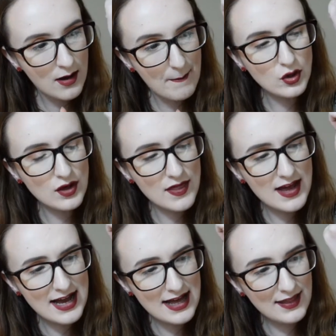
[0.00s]
Look at
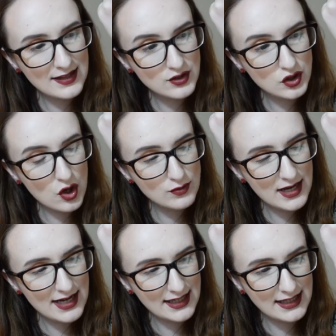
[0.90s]
that, that's so
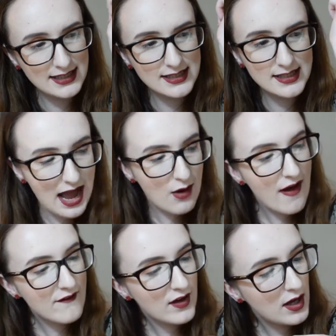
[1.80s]
nice.
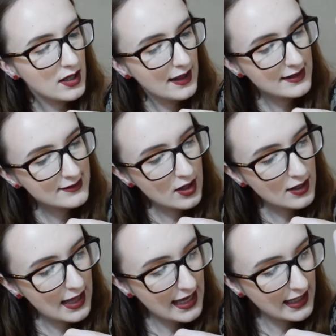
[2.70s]
However, that's got
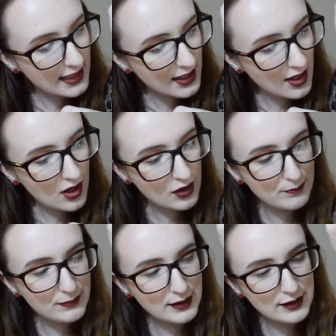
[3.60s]
like
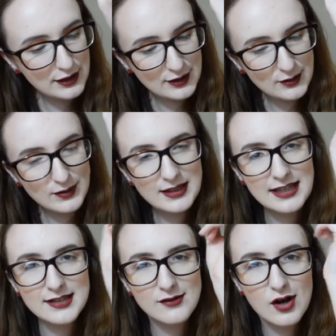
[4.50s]
blue
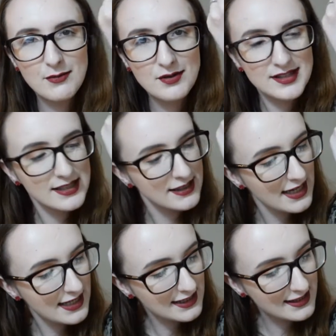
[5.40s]
glitter almost in
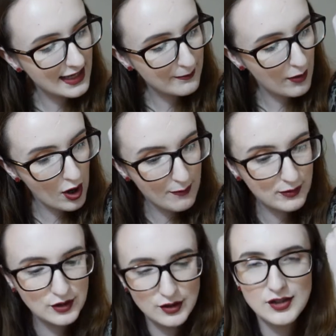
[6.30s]
it, and it's like
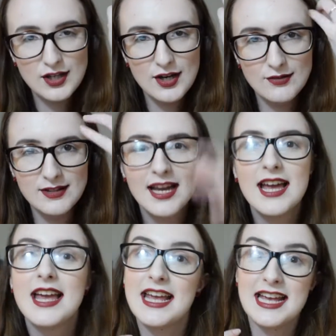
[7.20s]
purple undertoned.
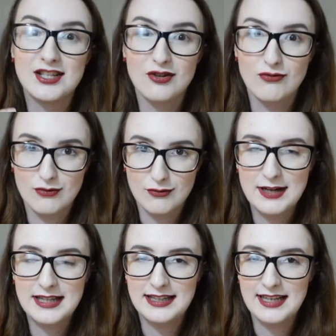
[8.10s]
It's
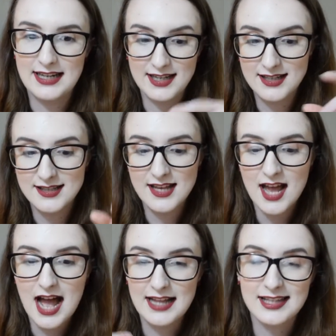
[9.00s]
really nice,
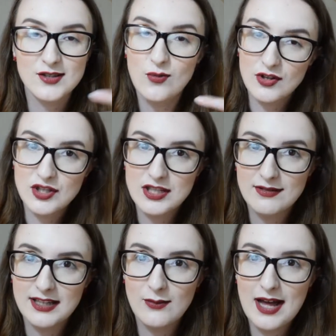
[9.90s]
and it swatches
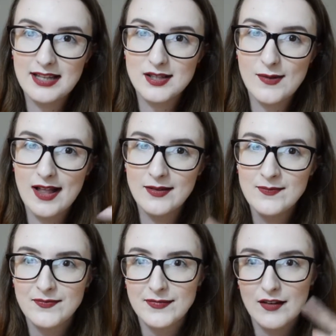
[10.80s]
really well as well.
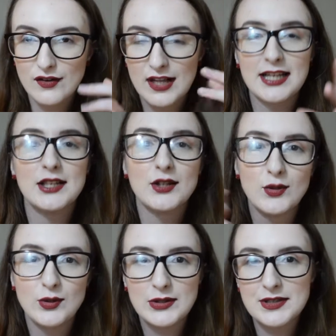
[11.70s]
For like a
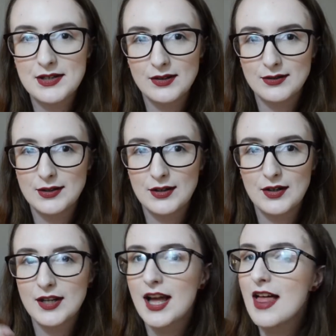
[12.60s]
cool toned
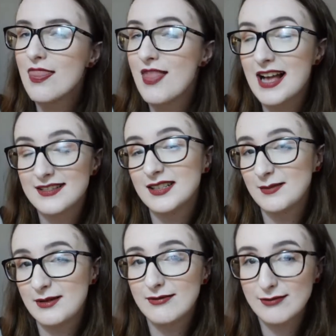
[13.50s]
look, that's going
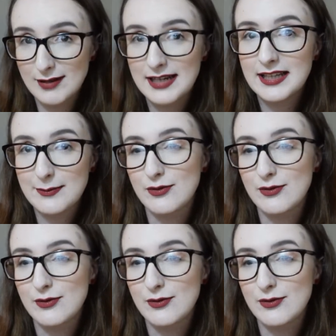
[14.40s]
to be really